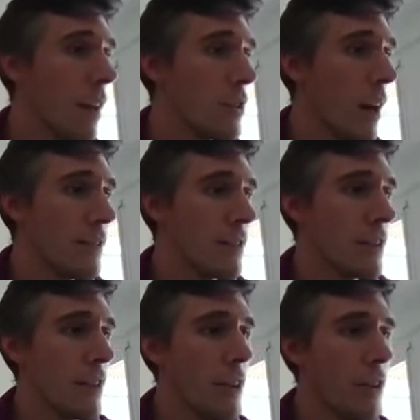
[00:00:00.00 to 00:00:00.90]
Do I have to
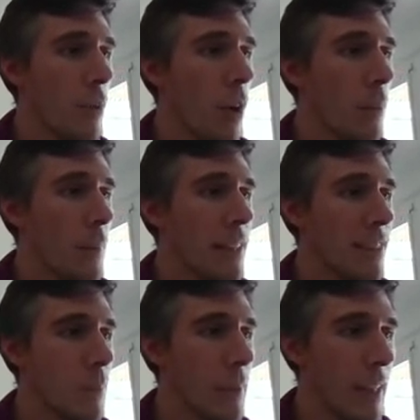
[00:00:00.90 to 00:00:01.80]
decide on a workplace
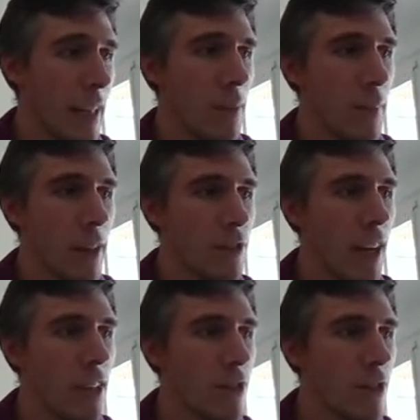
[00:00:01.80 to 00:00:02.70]
at the beginning, because
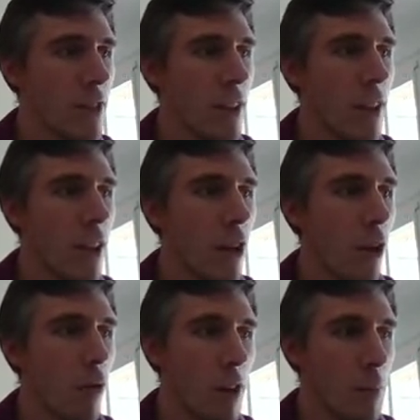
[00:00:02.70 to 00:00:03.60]
changes are
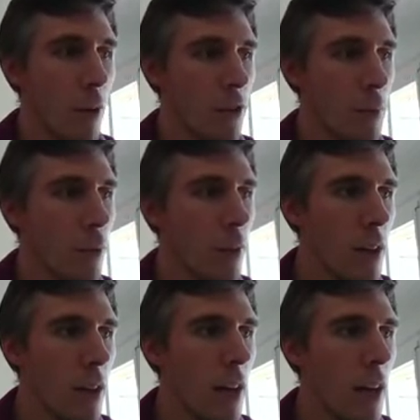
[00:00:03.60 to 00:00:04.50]
not really possible?
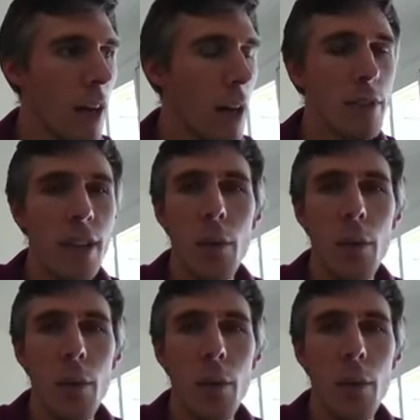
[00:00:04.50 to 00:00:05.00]
And I would say